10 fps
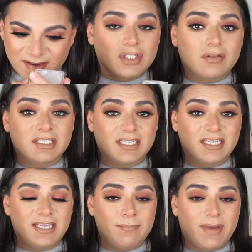So this
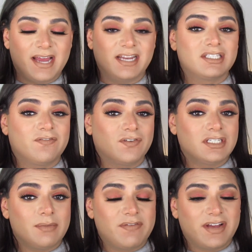is a matte. It's the first
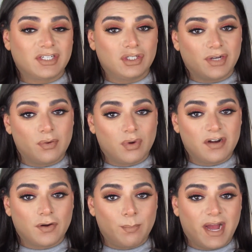time I've actually tried one
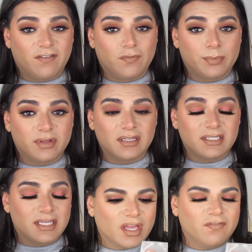of her matte
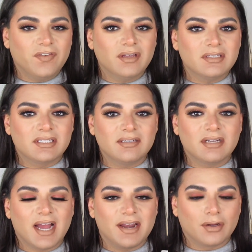formulas. It feels still
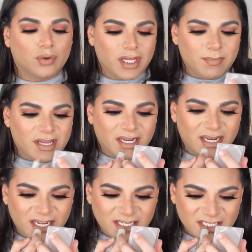kind of creamy and
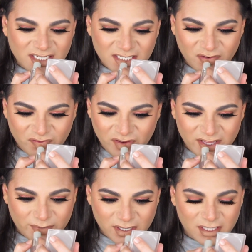nice. It doesn't feel
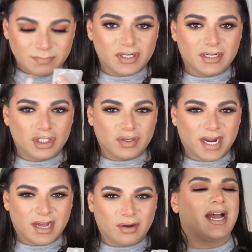like my lips are gonna
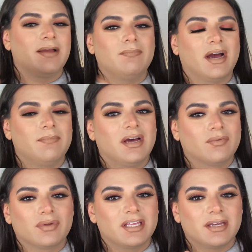dry out. I'm
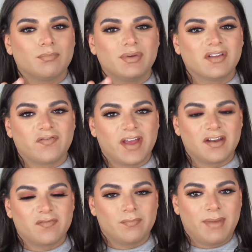not really a big
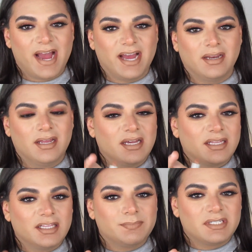fan of matte
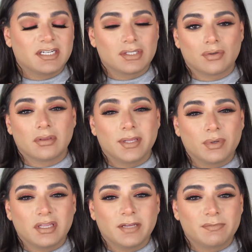lipsticks or
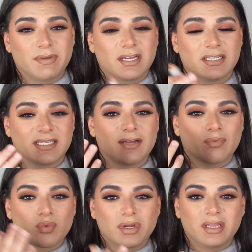liquid lips because it
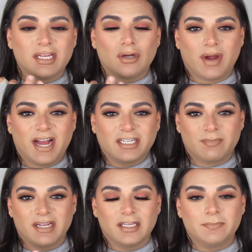really cracks
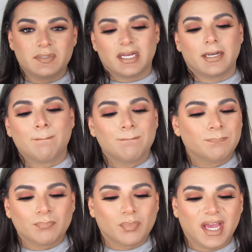my lips and
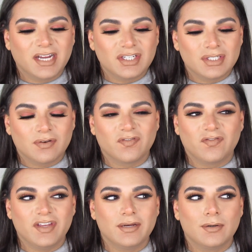I just don't
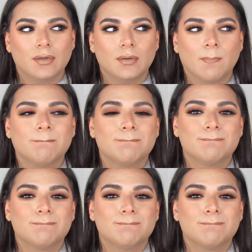feel